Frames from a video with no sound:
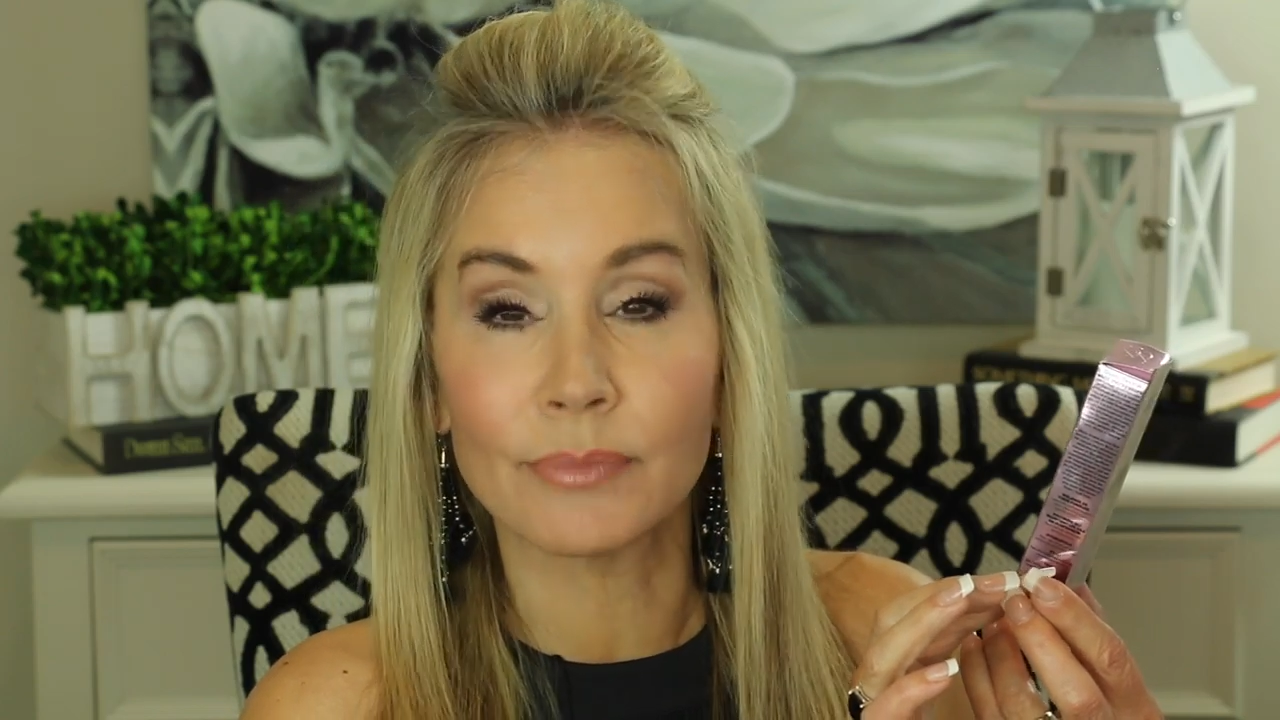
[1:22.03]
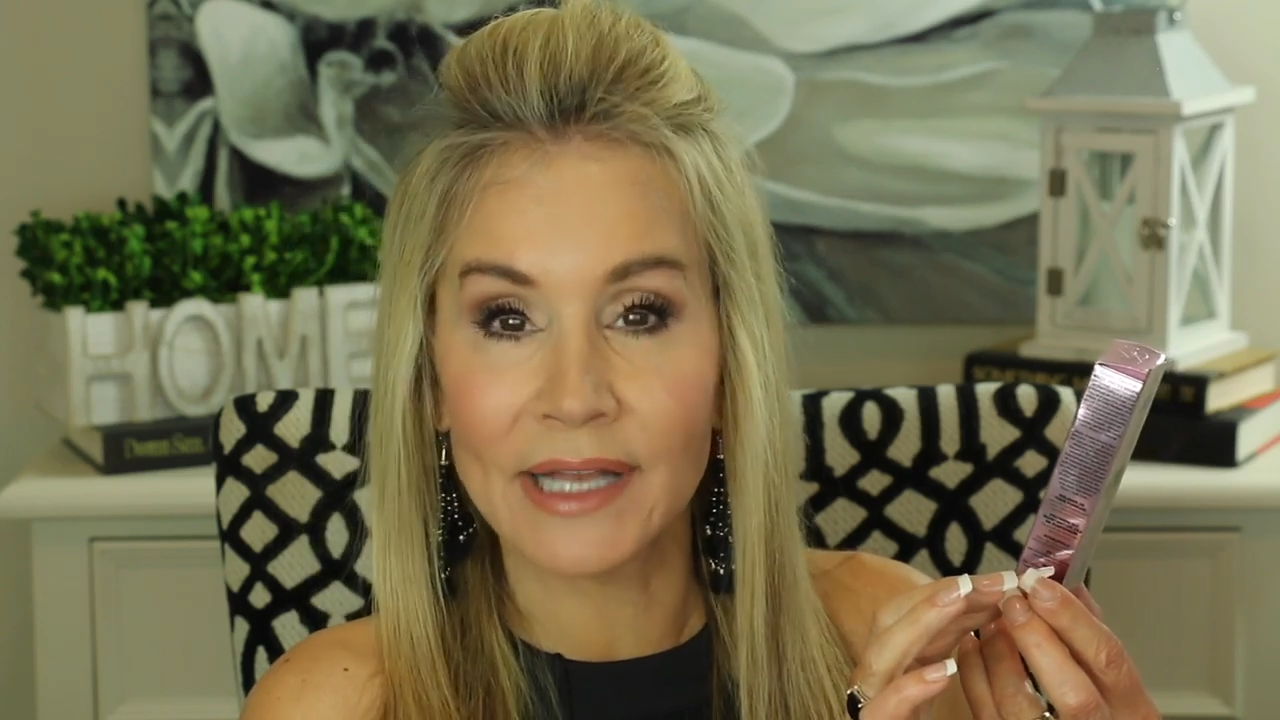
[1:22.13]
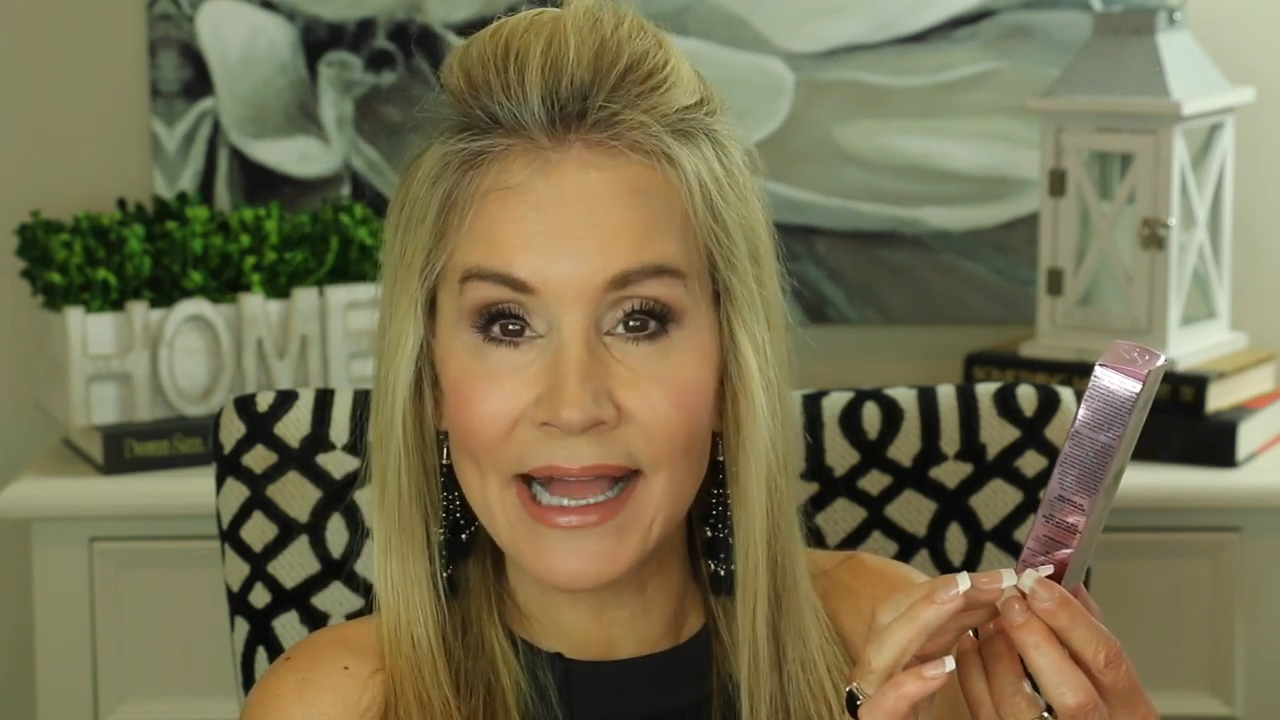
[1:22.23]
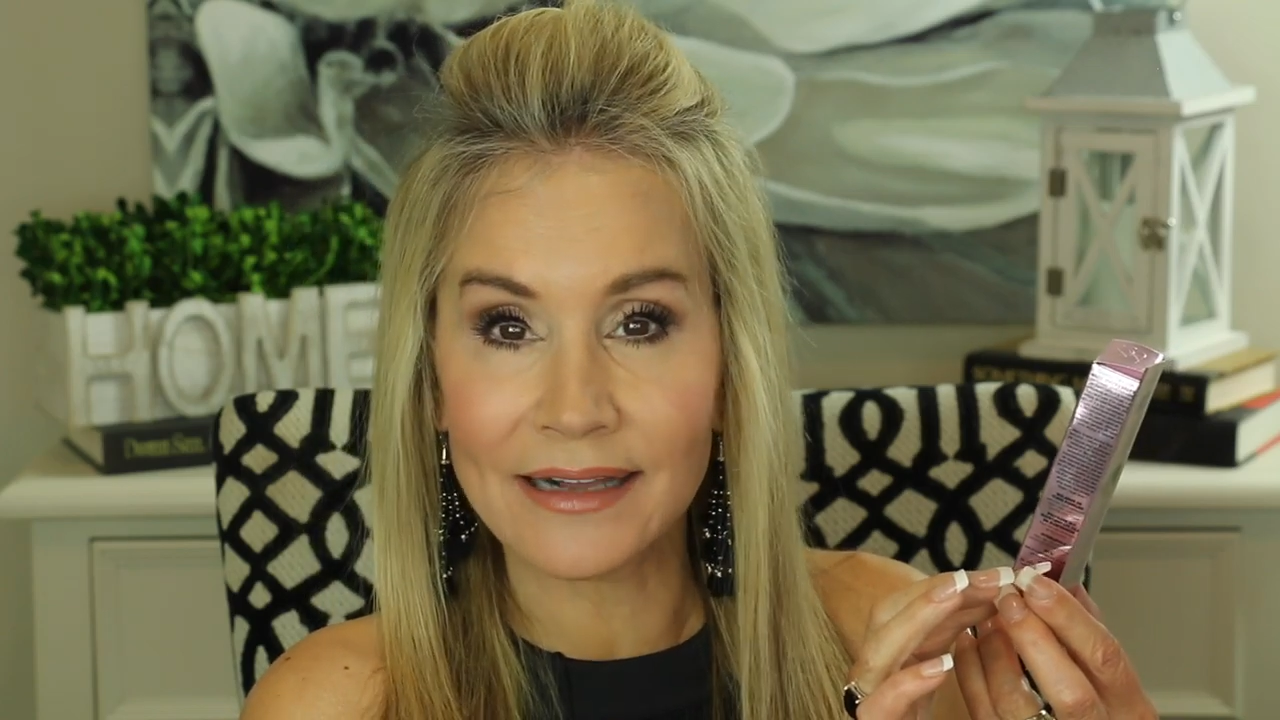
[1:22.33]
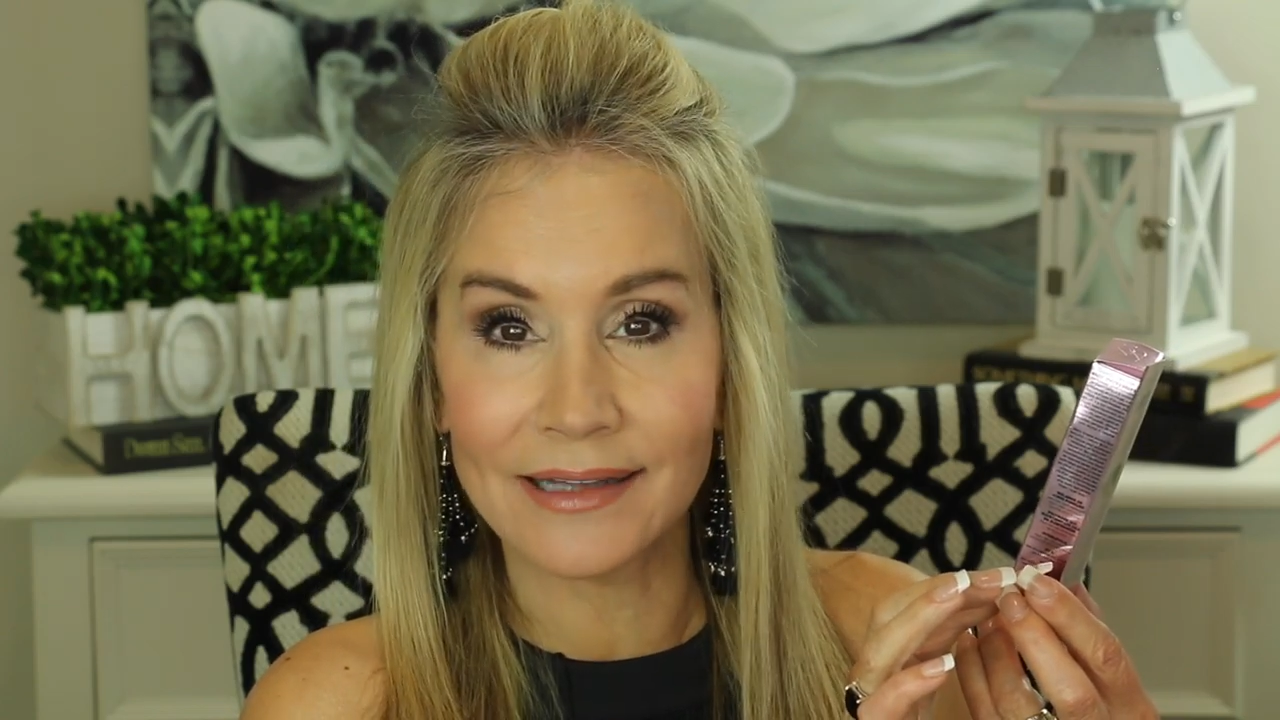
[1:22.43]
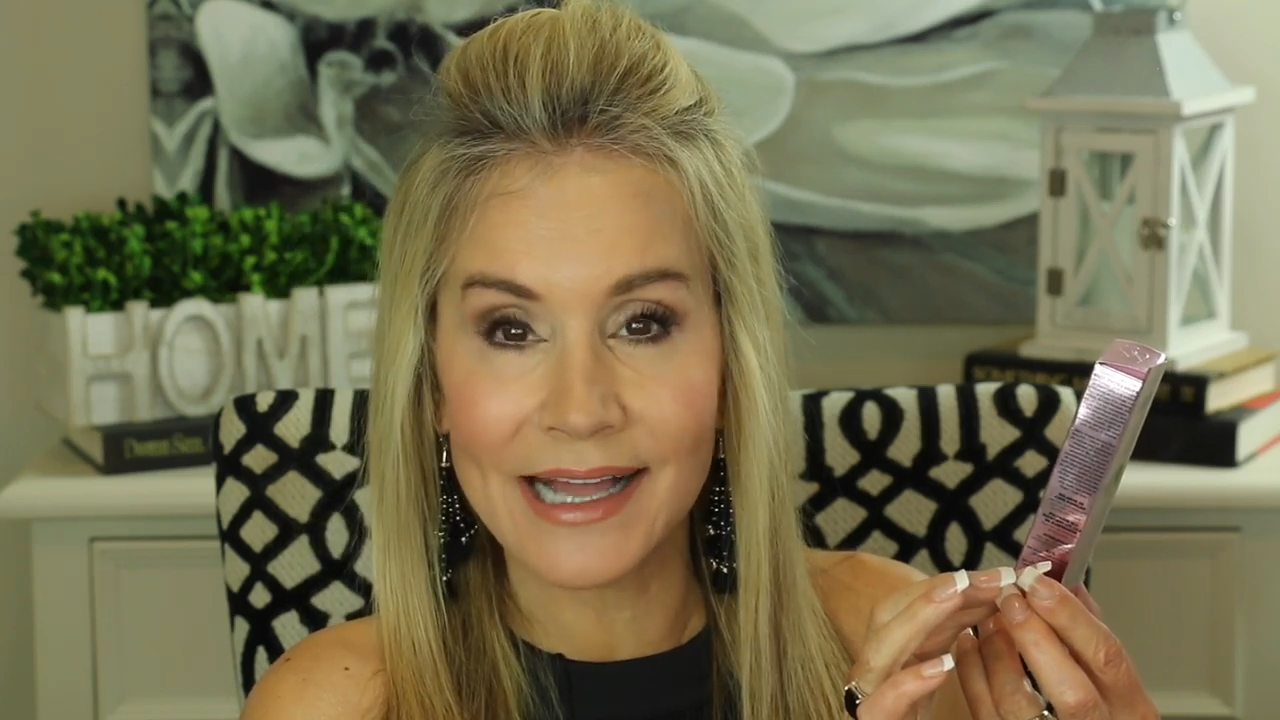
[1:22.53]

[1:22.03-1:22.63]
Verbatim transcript: black